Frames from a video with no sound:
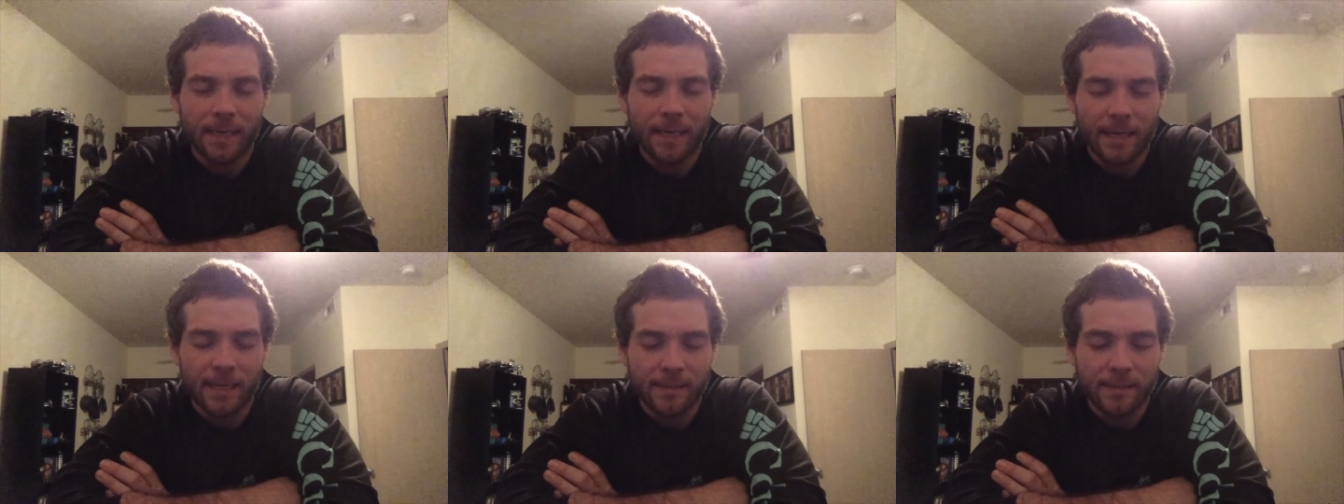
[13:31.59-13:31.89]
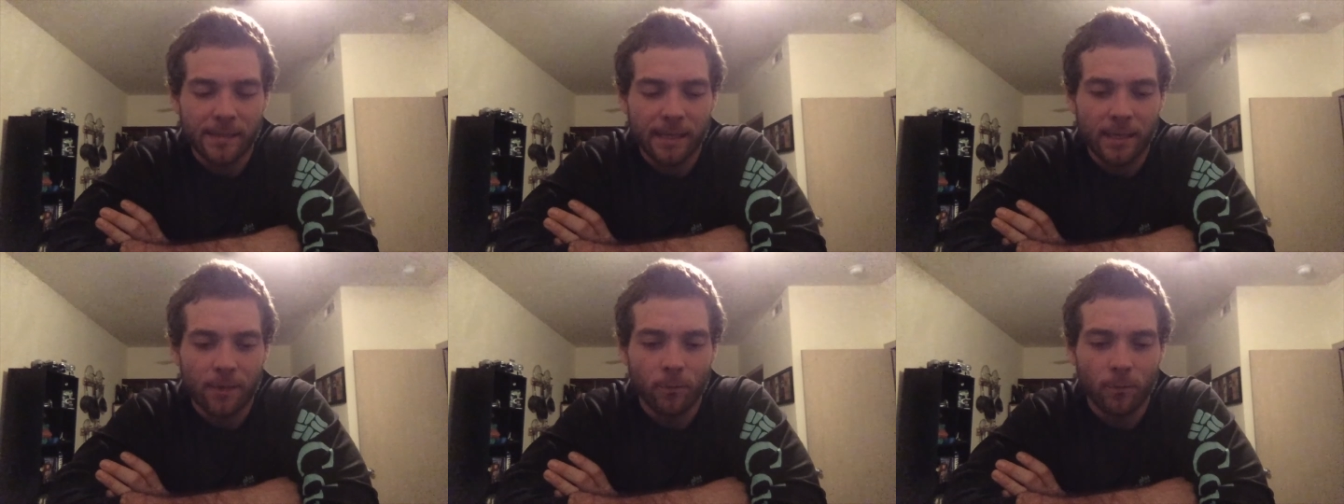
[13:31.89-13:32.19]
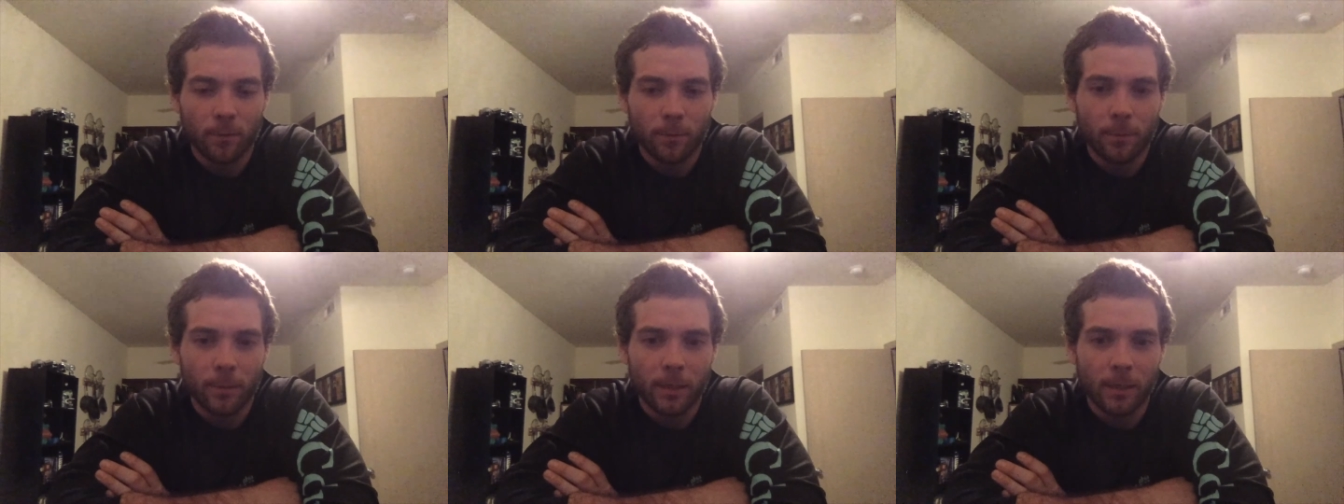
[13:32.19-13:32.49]
as a
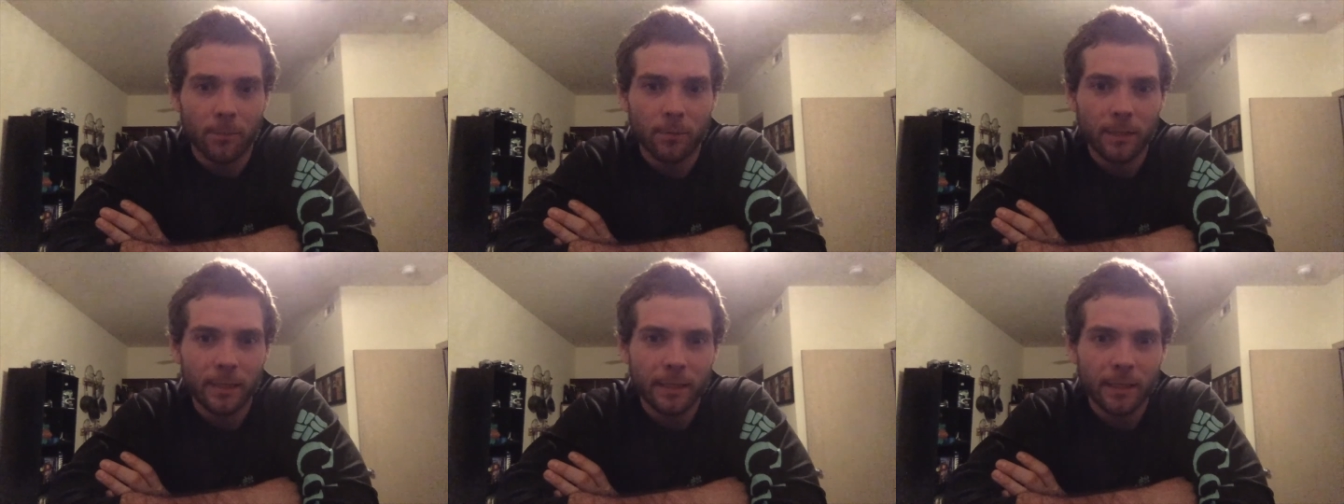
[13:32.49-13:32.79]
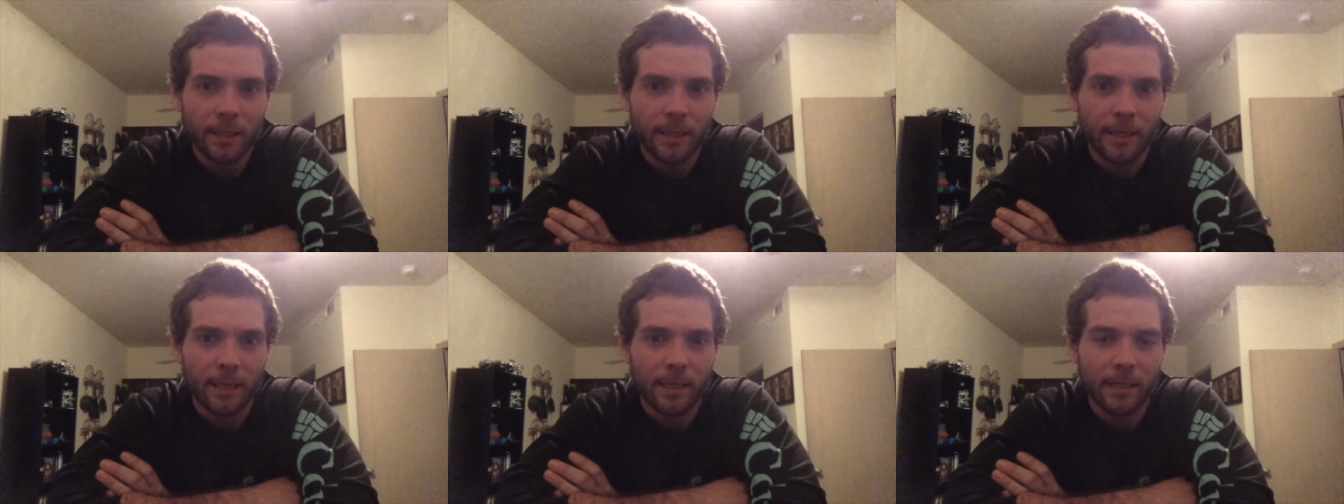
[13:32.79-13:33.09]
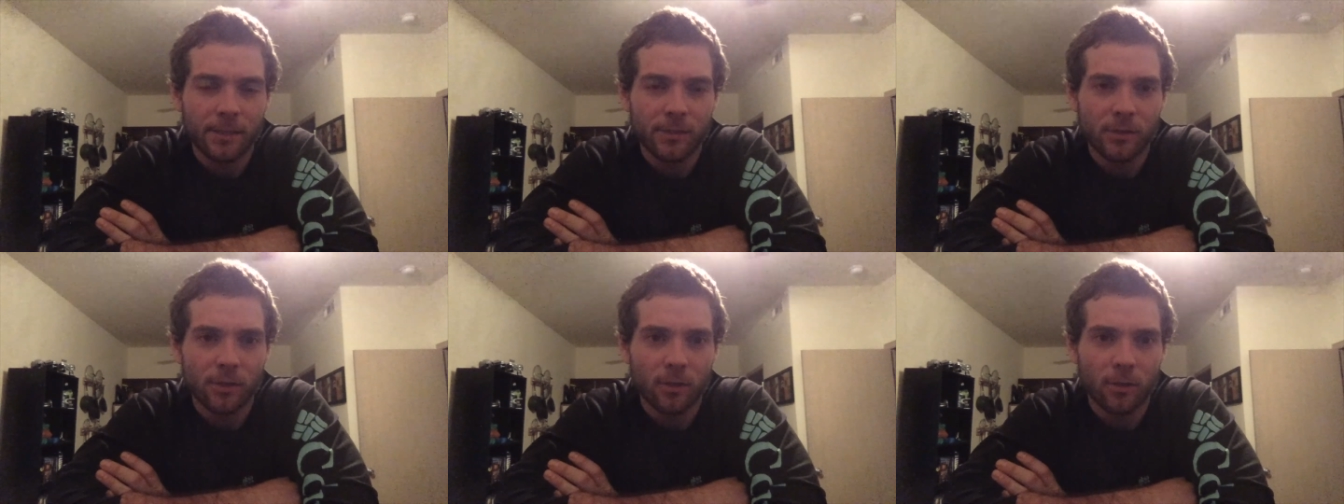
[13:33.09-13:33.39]
republic and
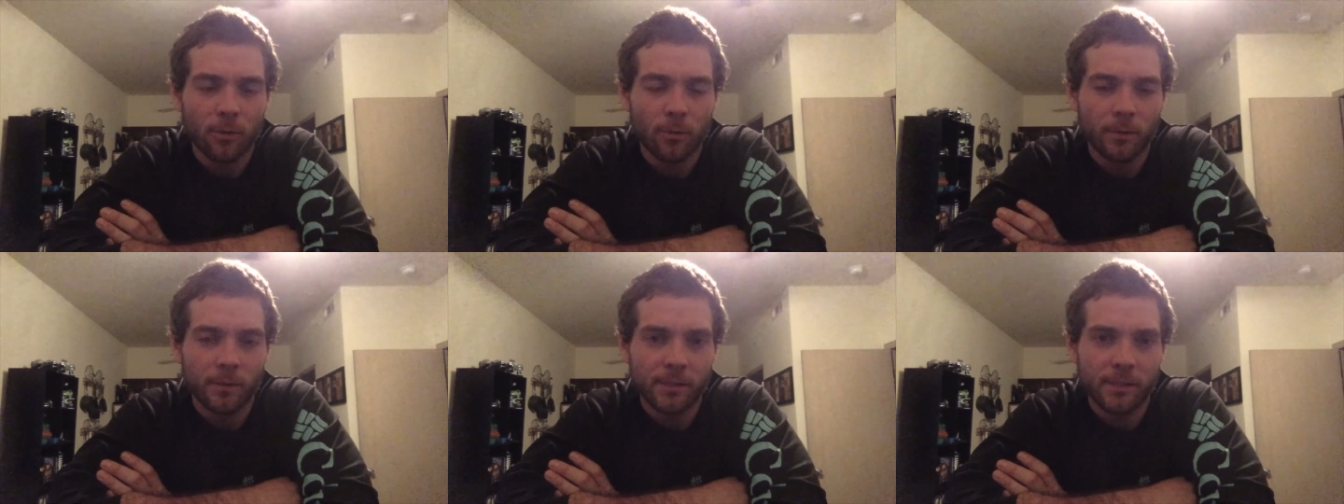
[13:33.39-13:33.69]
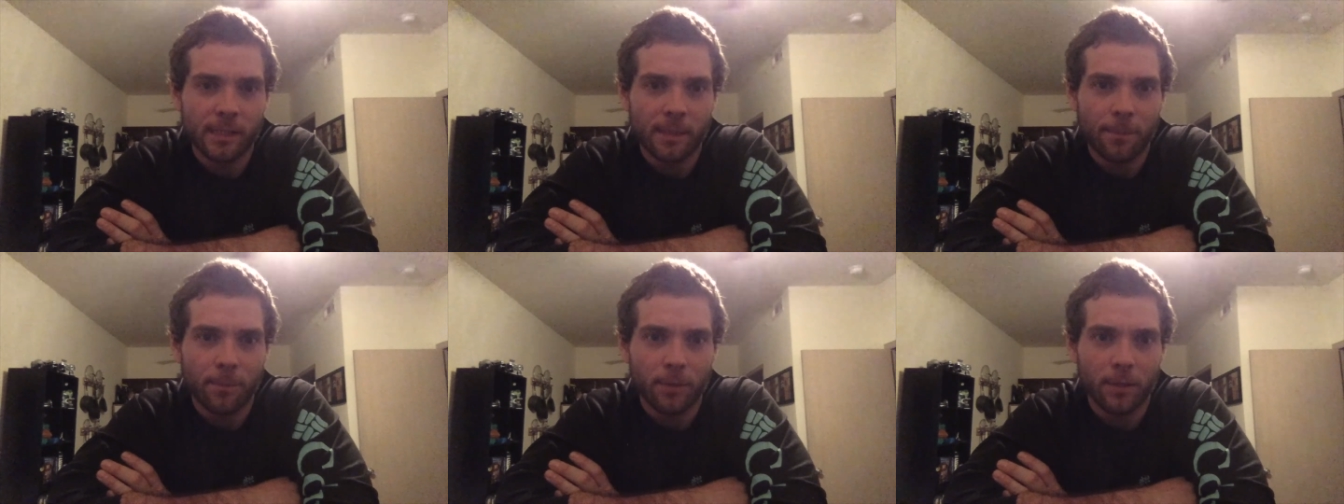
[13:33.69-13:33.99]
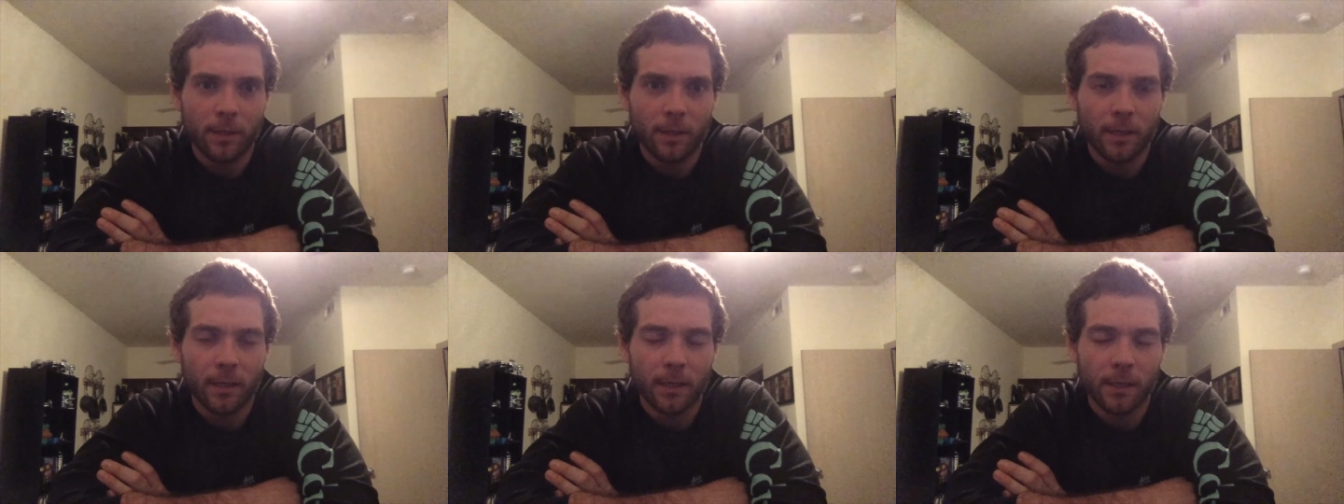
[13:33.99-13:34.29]
its own
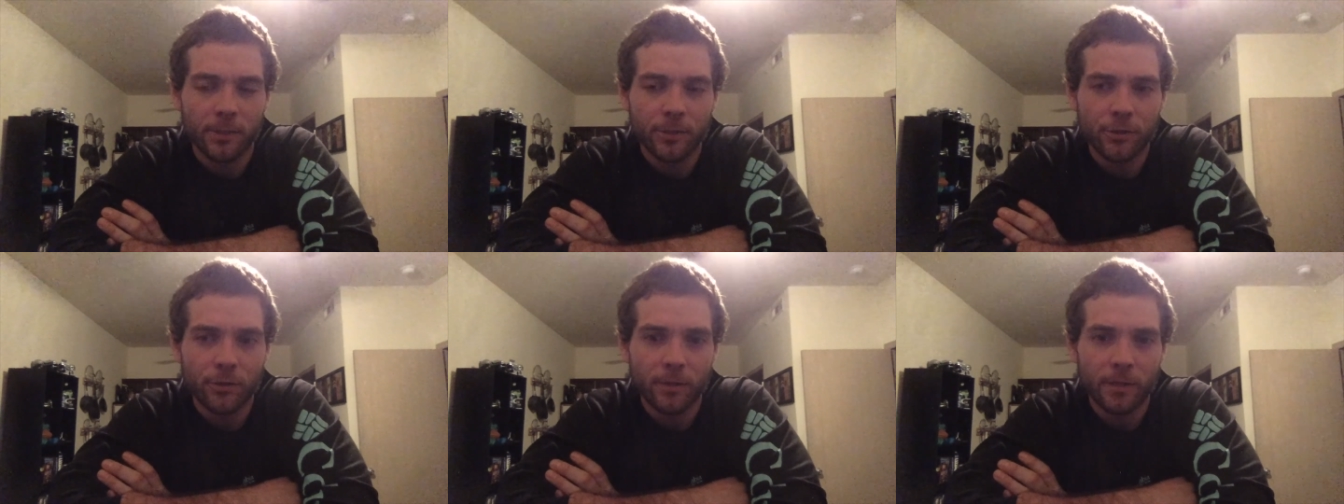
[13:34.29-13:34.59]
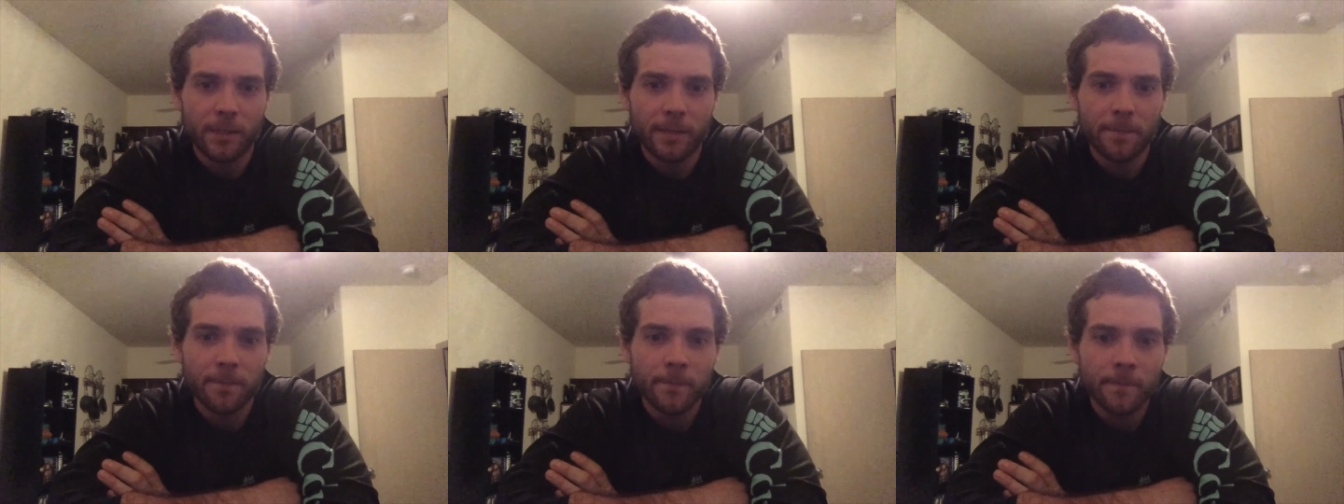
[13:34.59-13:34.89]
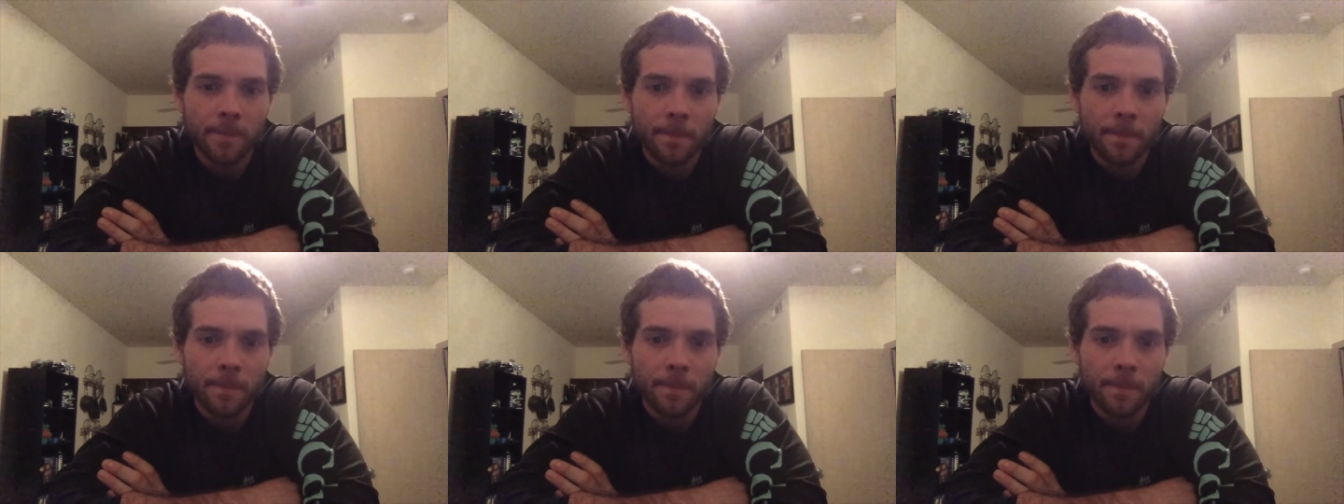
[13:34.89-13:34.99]
separate country,